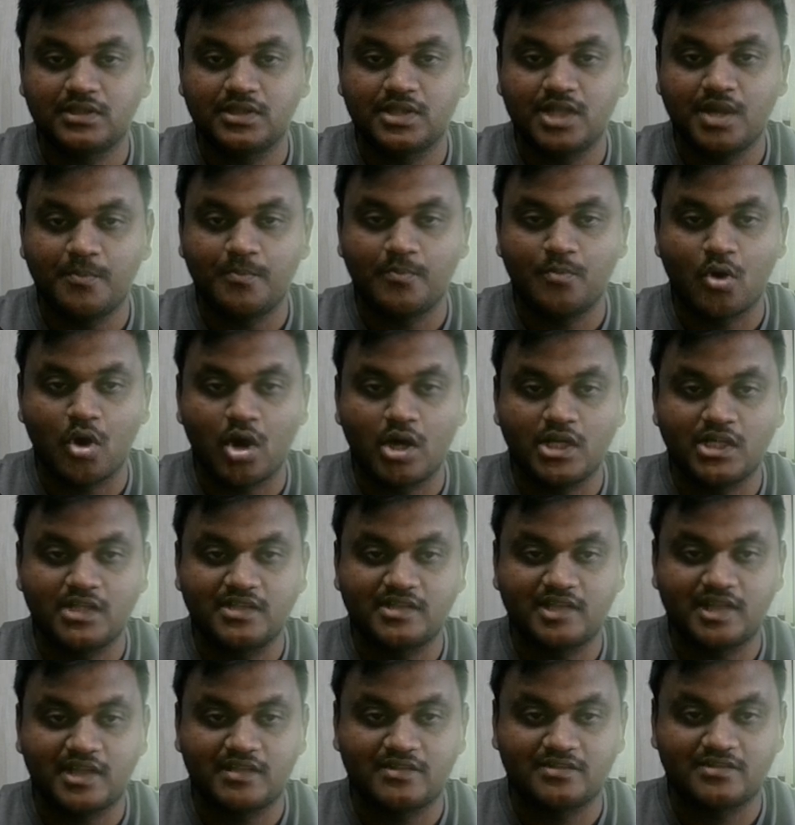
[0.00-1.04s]
in the
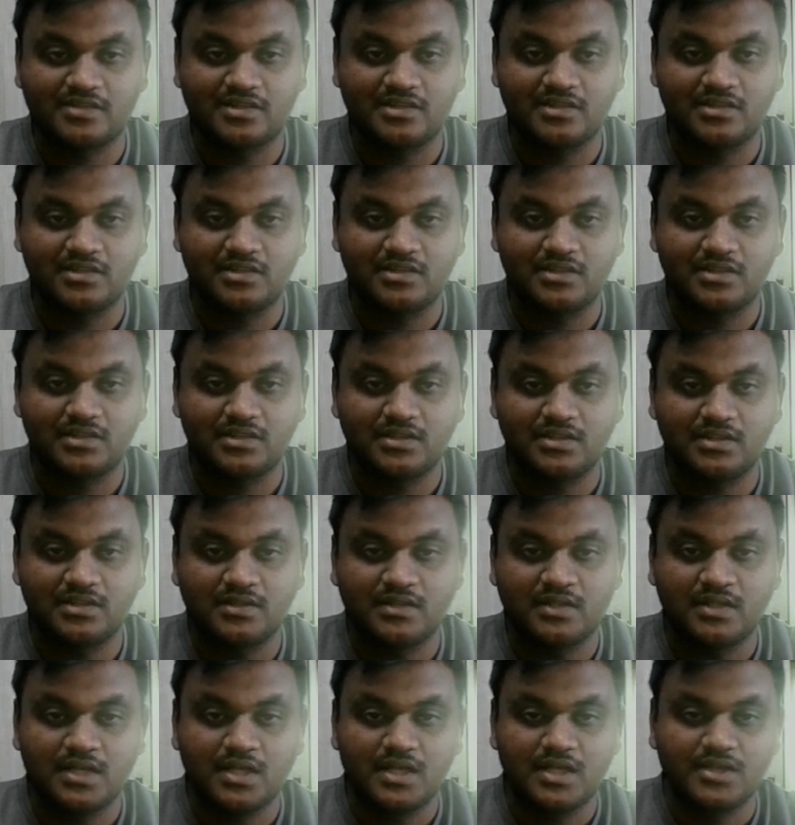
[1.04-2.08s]
body section,
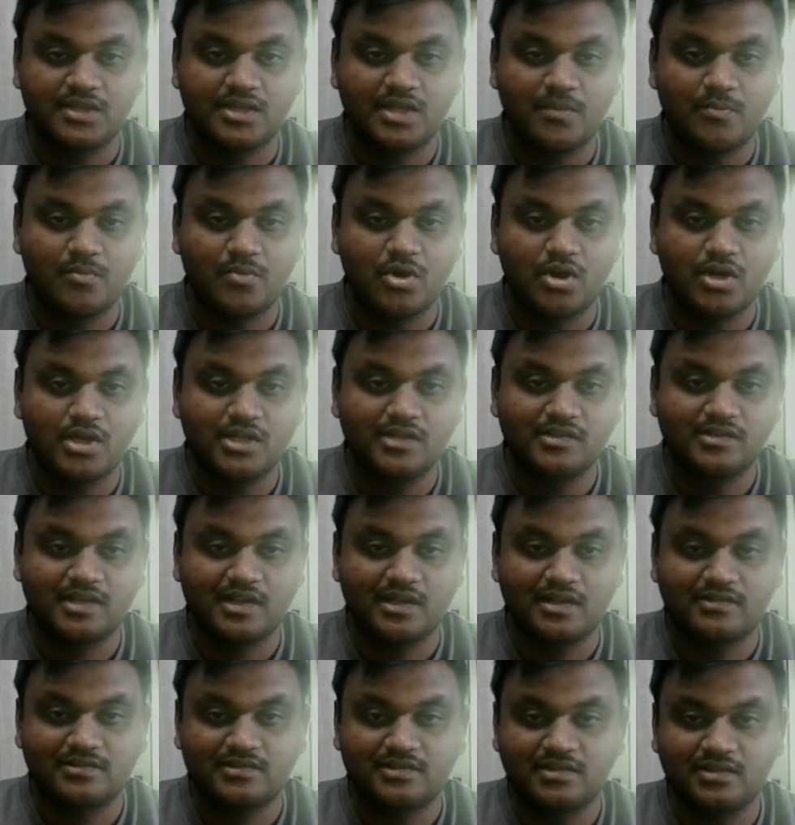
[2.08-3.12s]
in the body
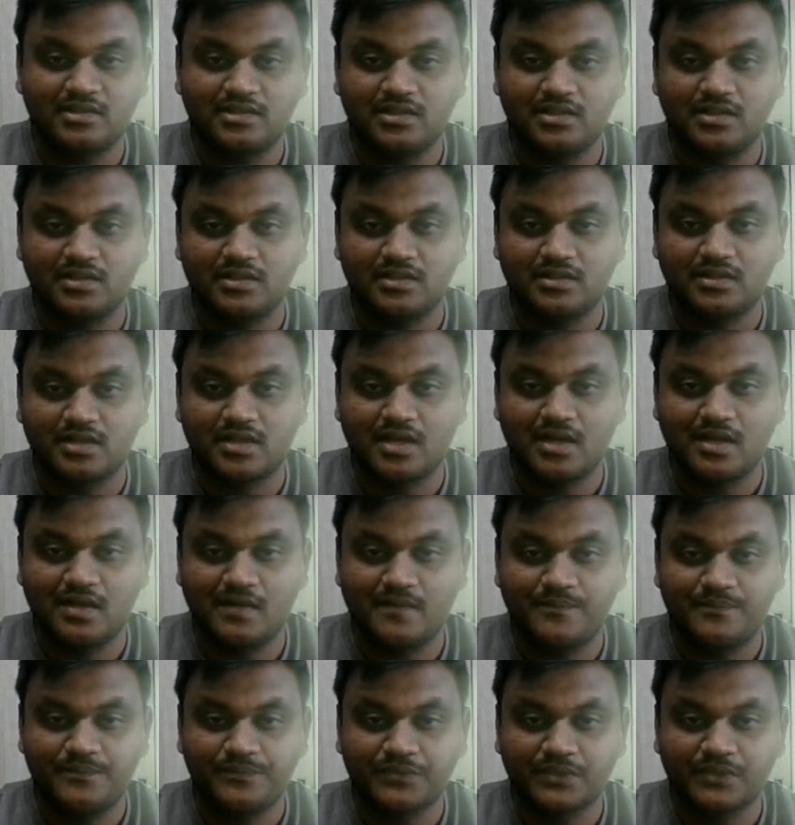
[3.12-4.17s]
section, in
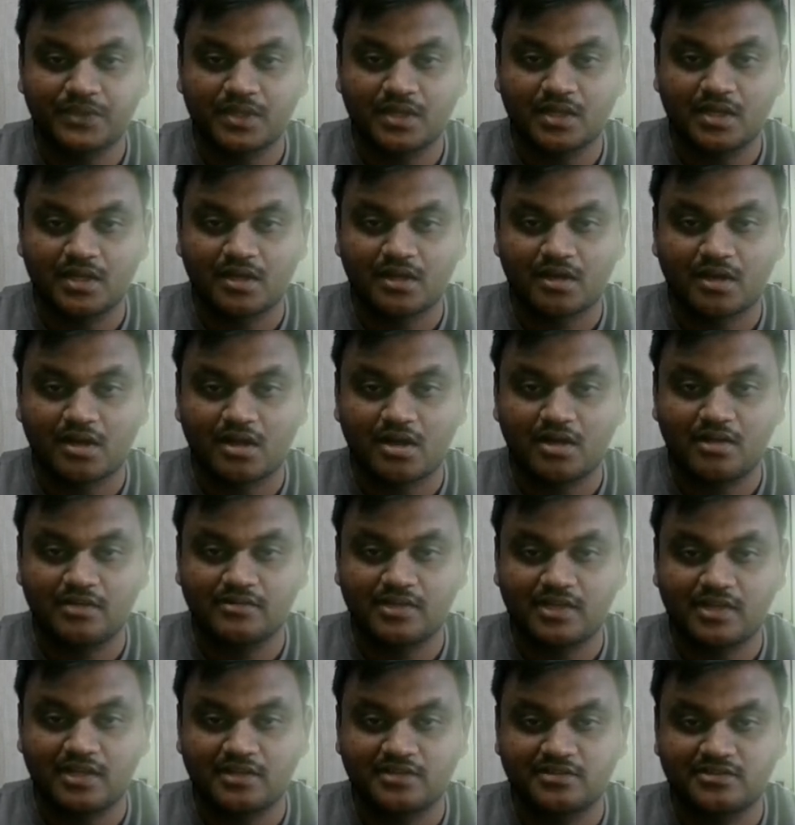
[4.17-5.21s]
the raw
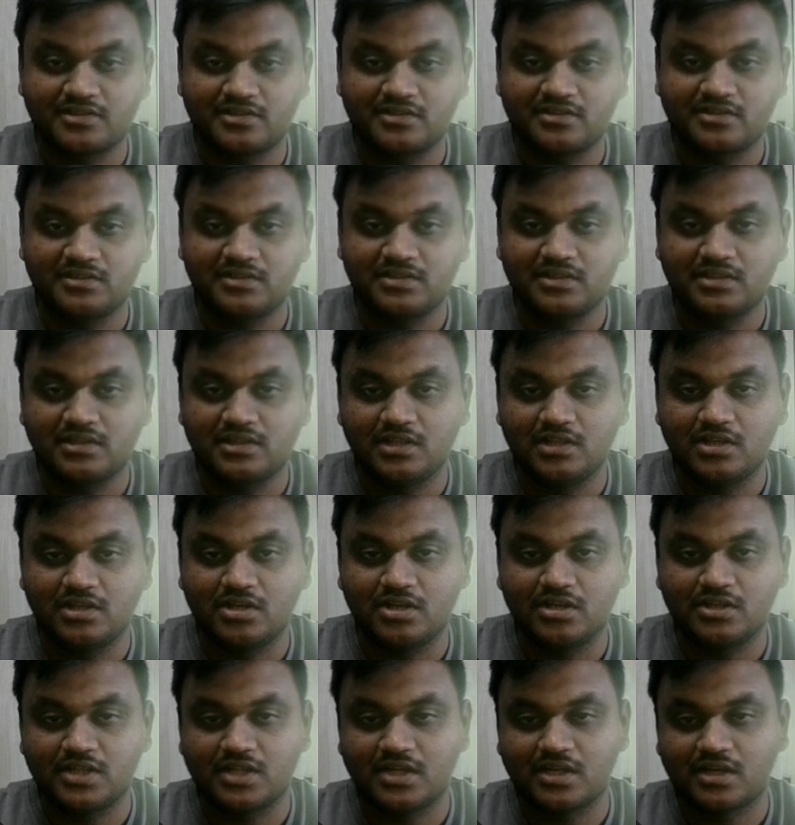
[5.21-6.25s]
section,
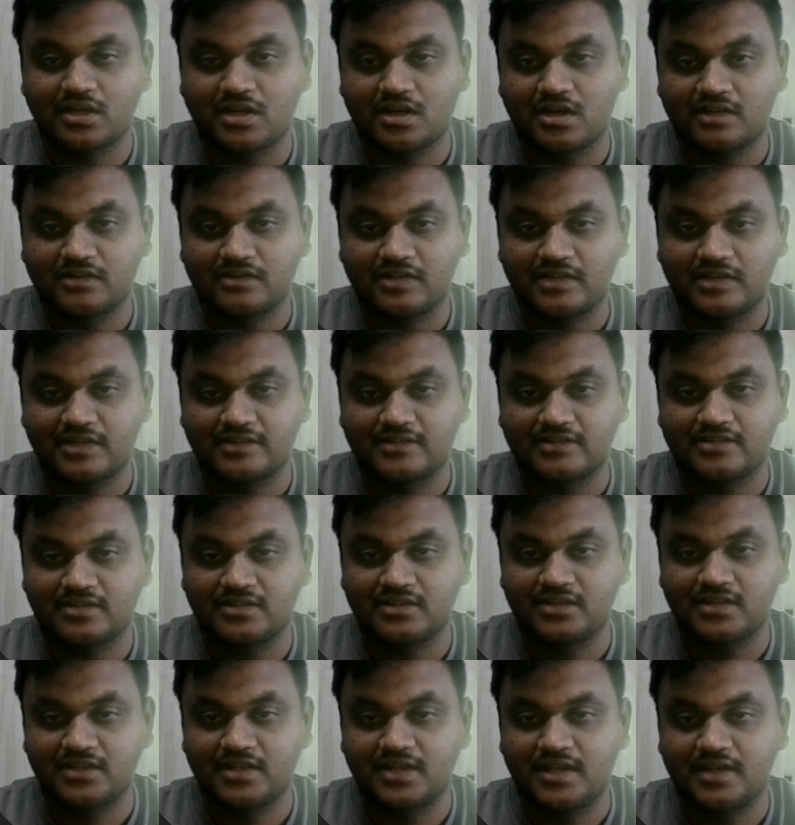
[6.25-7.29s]
click on the raw
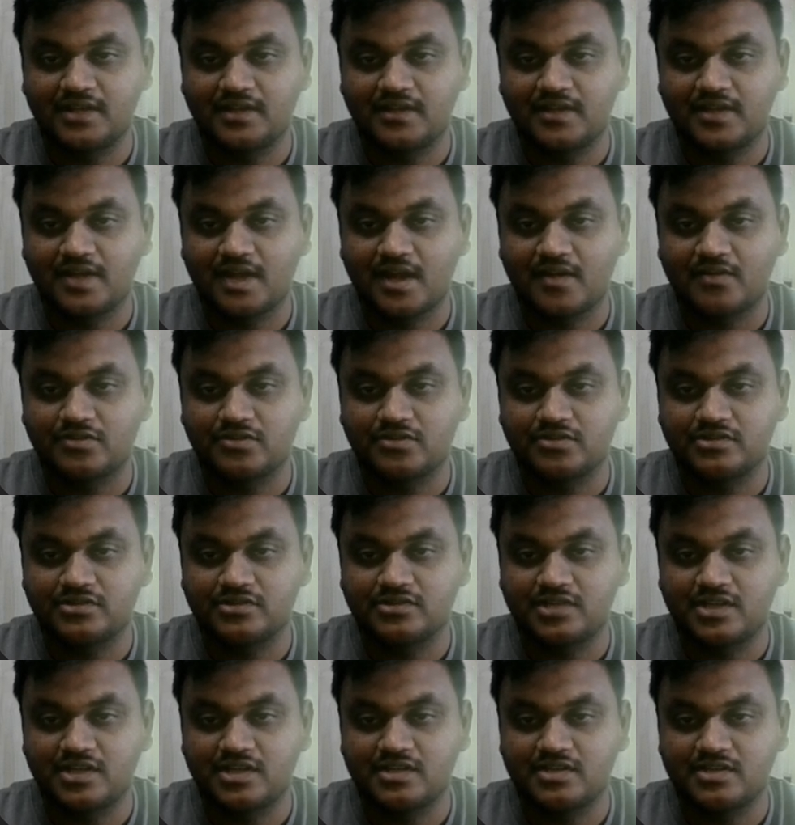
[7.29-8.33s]
section. Here you have
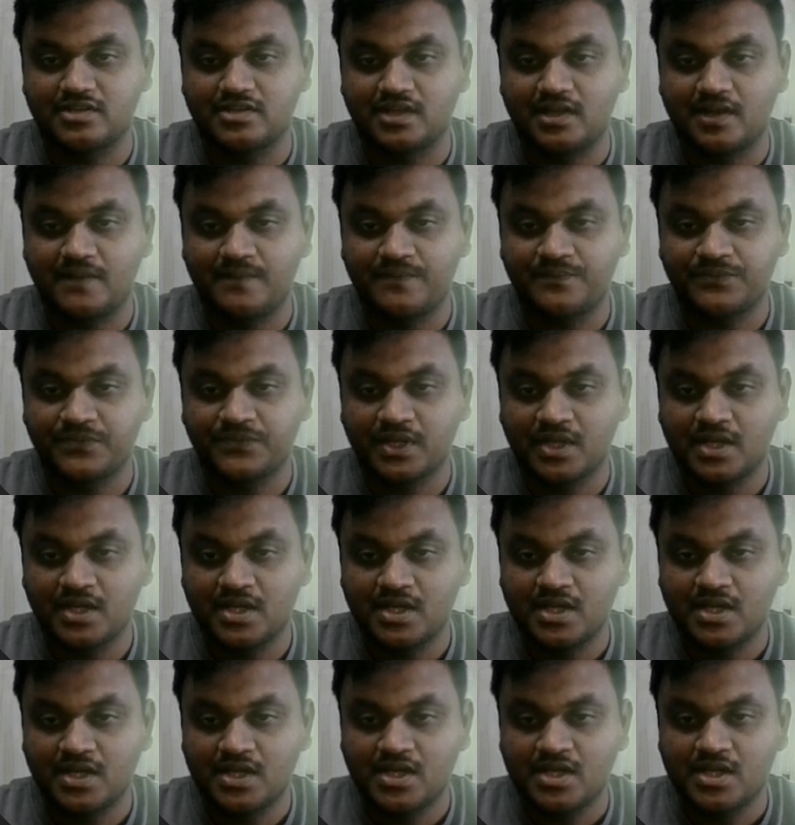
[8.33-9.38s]
to change the
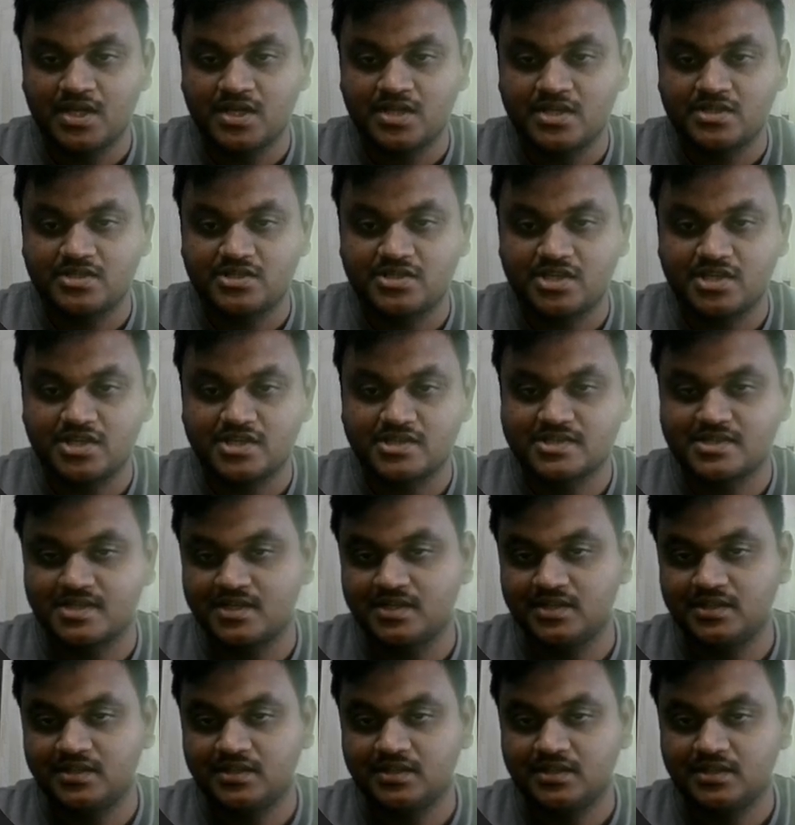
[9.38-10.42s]

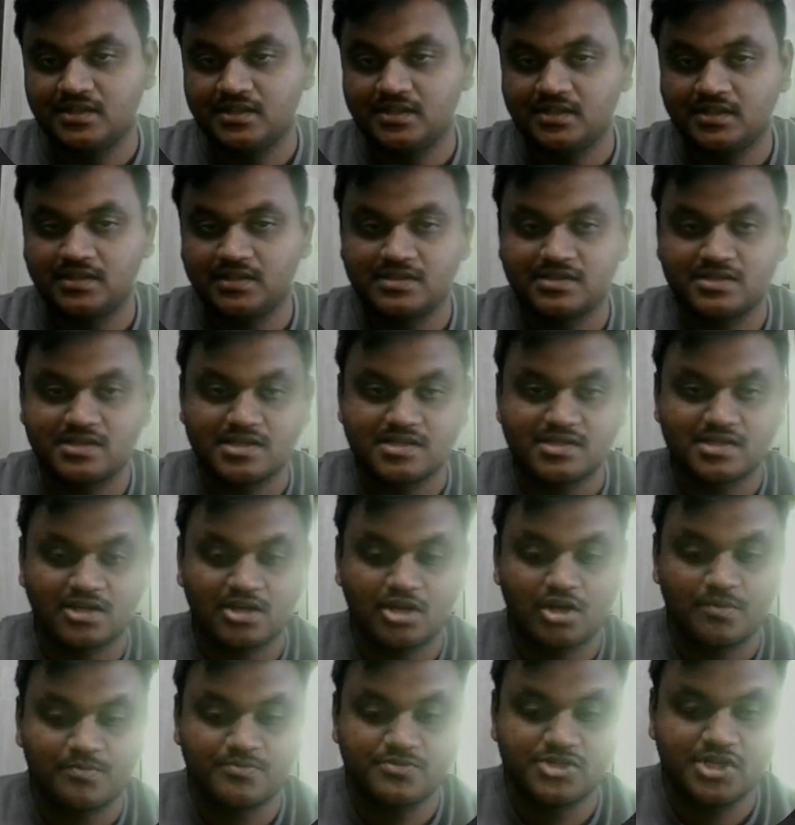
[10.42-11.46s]

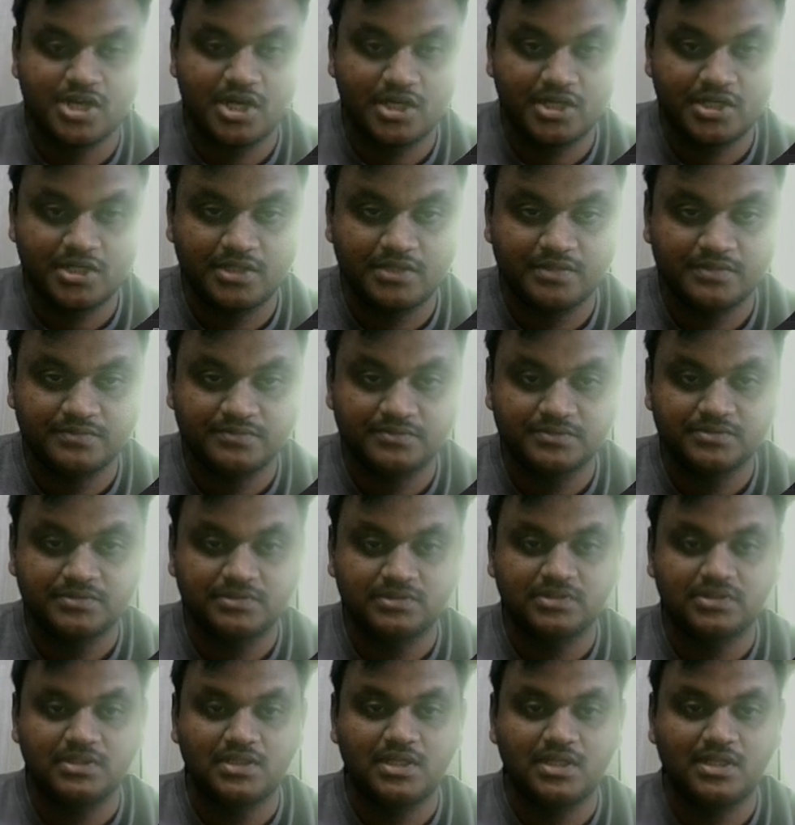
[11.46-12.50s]
json object.
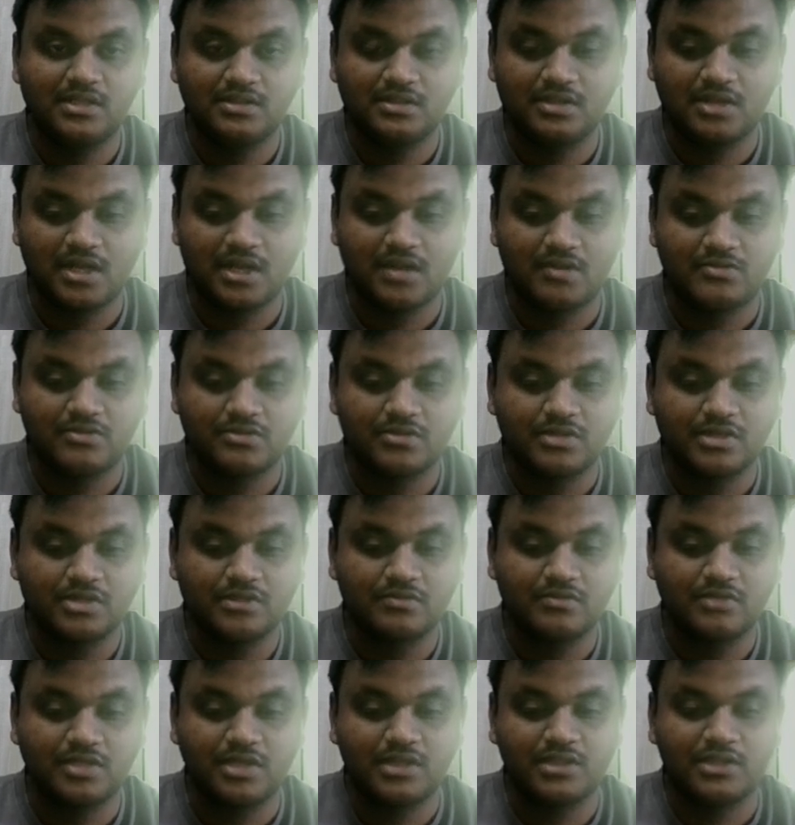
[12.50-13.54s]
Here you have to
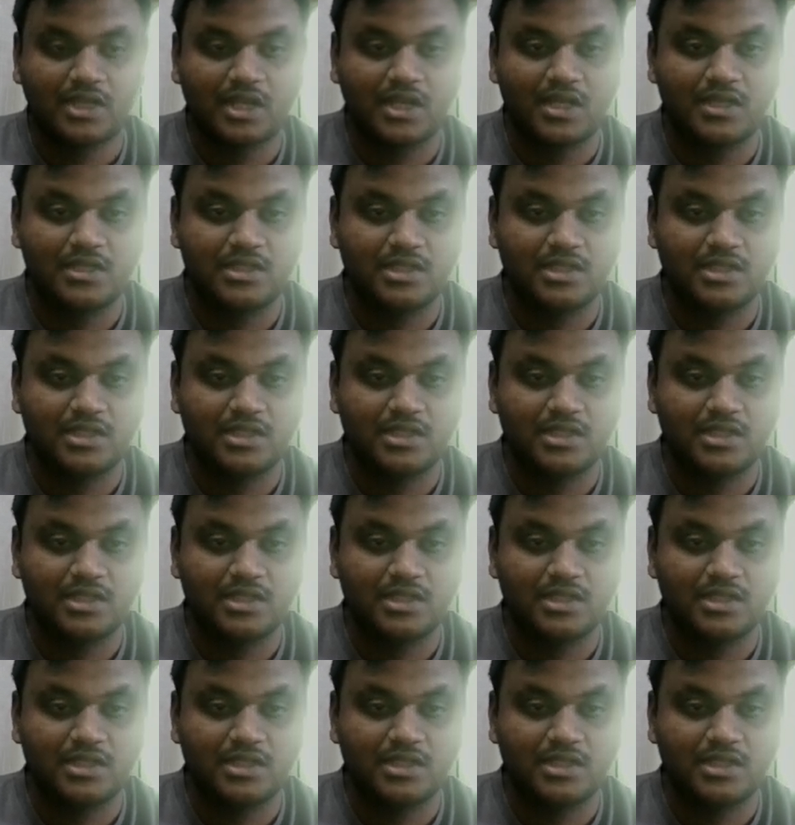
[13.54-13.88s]
give the